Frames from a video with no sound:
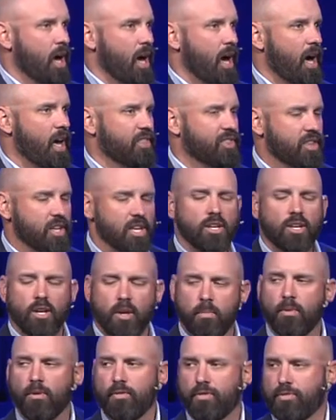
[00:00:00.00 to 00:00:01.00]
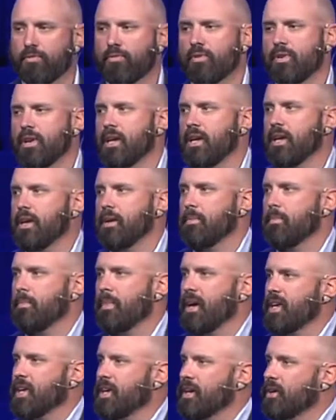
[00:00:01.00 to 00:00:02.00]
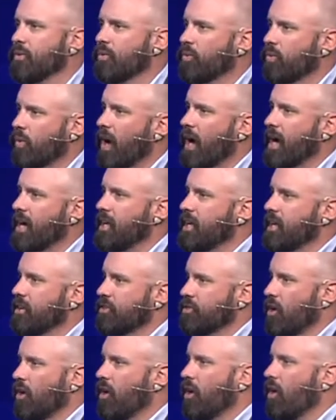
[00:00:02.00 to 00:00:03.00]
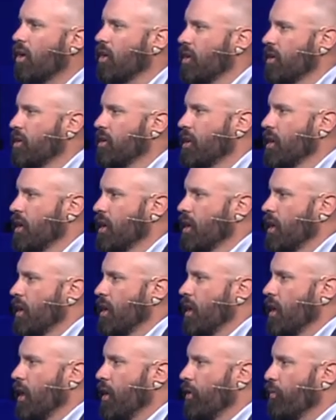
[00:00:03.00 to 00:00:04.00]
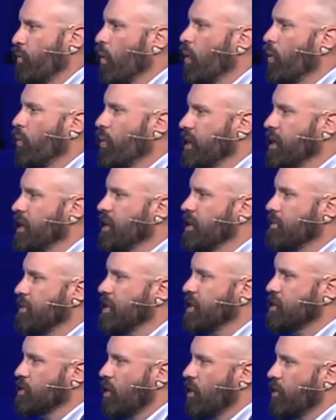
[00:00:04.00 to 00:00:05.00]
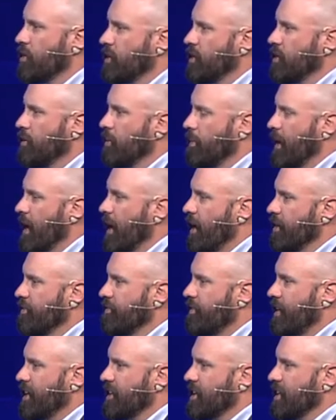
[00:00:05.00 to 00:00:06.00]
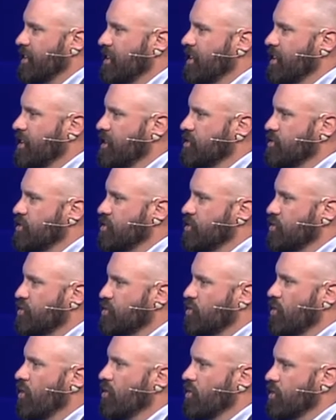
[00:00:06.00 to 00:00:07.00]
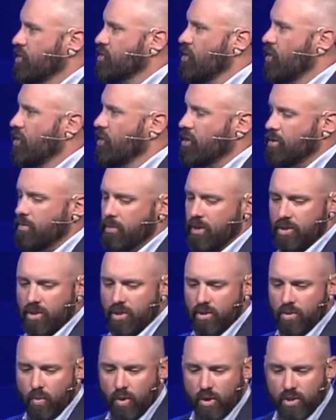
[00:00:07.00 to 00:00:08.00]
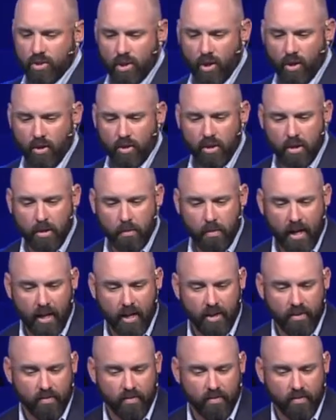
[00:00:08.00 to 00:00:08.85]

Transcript: I think number three may get right at the heart of what we need to be talking about. In fact, I think it's the strongest argument that we're talking about.